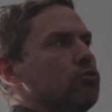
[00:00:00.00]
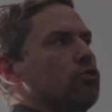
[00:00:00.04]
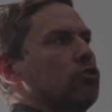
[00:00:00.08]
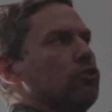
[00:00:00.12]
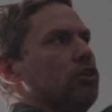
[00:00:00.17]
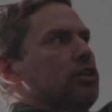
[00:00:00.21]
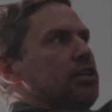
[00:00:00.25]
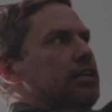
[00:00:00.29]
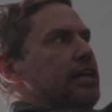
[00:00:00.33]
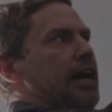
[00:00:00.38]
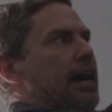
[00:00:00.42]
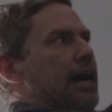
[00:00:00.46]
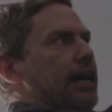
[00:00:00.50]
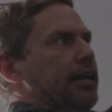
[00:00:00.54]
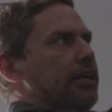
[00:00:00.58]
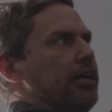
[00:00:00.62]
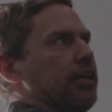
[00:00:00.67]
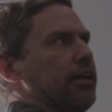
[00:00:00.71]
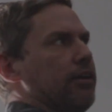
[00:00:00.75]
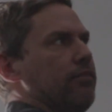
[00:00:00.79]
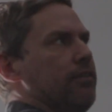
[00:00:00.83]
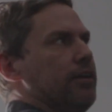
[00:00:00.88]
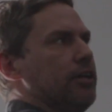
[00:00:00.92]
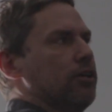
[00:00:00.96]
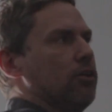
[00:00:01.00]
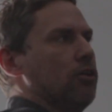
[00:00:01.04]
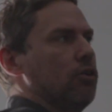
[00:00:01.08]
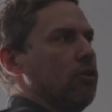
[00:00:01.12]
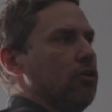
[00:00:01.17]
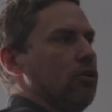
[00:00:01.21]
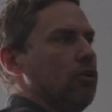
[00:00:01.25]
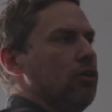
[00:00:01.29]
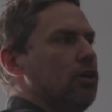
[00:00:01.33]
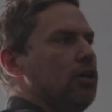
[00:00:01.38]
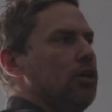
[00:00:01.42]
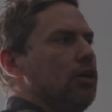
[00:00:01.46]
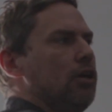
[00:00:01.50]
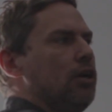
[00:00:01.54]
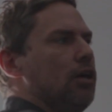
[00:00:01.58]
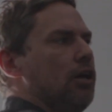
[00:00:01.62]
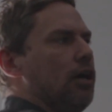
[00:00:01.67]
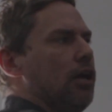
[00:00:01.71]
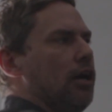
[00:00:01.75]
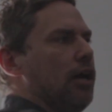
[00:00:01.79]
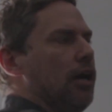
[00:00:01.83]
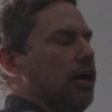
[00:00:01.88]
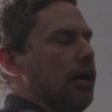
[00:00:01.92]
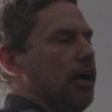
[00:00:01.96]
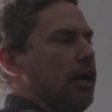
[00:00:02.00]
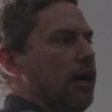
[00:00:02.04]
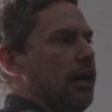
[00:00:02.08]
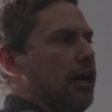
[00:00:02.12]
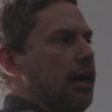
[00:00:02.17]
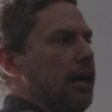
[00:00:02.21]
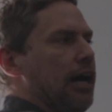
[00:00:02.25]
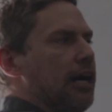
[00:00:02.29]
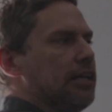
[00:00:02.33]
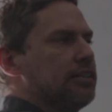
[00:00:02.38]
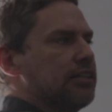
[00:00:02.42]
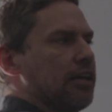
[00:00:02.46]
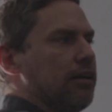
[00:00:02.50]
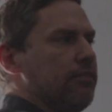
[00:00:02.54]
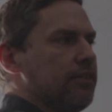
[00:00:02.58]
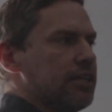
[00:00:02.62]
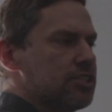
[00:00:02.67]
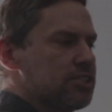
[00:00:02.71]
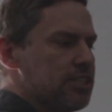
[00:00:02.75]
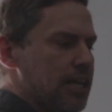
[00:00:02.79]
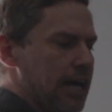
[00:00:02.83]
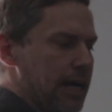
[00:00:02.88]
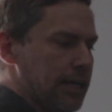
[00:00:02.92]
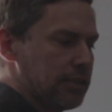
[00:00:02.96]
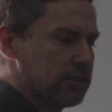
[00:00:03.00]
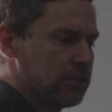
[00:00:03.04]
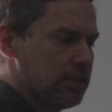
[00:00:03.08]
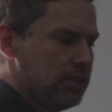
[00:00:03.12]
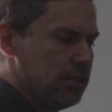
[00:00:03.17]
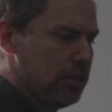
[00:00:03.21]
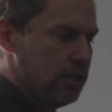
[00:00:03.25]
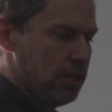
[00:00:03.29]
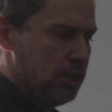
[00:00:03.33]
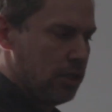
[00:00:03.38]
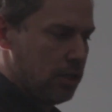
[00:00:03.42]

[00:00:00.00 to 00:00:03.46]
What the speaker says: real system, which is permeates the